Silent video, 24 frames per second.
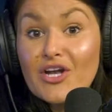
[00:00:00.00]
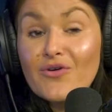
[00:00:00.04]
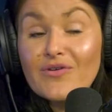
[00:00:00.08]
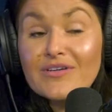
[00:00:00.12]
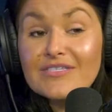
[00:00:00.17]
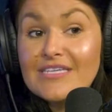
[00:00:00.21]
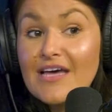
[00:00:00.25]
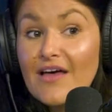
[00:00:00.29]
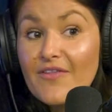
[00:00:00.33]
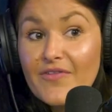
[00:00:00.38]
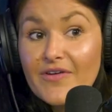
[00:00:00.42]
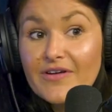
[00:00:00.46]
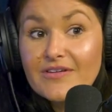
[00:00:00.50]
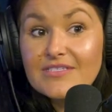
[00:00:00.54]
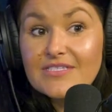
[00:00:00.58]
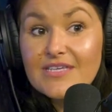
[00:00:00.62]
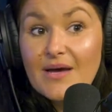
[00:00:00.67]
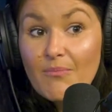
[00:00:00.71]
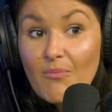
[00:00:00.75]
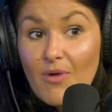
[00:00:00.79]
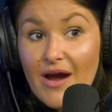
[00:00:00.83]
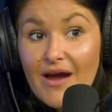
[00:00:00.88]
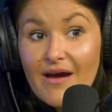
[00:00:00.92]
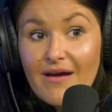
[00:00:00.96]
but I know it's out there
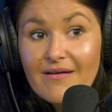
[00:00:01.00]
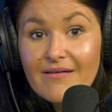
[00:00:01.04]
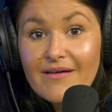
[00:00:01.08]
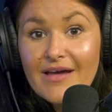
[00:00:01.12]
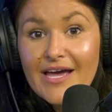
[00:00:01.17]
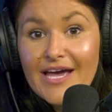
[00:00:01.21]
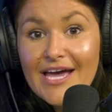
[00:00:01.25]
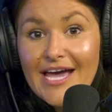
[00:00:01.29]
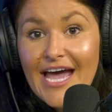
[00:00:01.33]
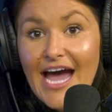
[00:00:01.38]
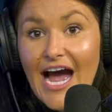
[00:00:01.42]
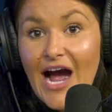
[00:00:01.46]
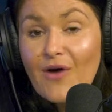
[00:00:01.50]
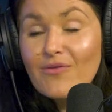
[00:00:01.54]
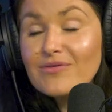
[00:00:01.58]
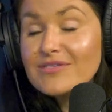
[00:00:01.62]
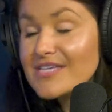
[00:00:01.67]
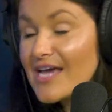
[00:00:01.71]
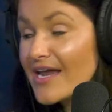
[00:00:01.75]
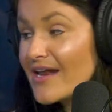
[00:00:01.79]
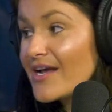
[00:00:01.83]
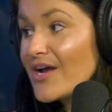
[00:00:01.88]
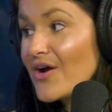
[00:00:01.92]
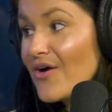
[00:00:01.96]
somewhere, I
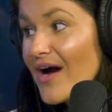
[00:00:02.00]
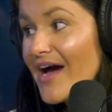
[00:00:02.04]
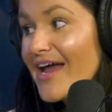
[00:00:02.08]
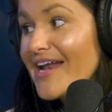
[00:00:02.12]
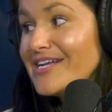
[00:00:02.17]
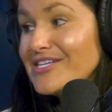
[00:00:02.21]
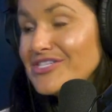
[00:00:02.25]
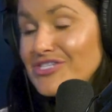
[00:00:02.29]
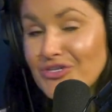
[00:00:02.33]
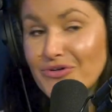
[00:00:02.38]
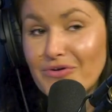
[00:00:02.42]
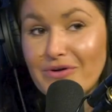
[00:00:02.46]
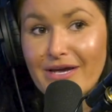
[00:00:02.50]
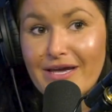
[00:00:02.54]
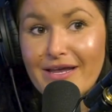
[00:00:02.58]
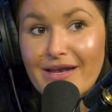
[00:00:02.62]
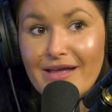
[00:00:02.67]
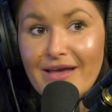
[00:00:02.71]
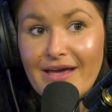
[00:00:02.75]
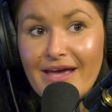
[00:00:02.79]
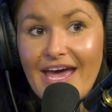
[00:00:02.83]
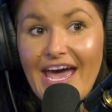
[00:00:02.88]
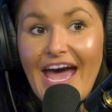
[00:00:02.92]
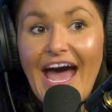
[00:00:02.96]
was going to go ahead and do
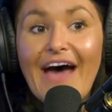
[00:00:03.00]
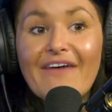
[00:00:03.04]
it,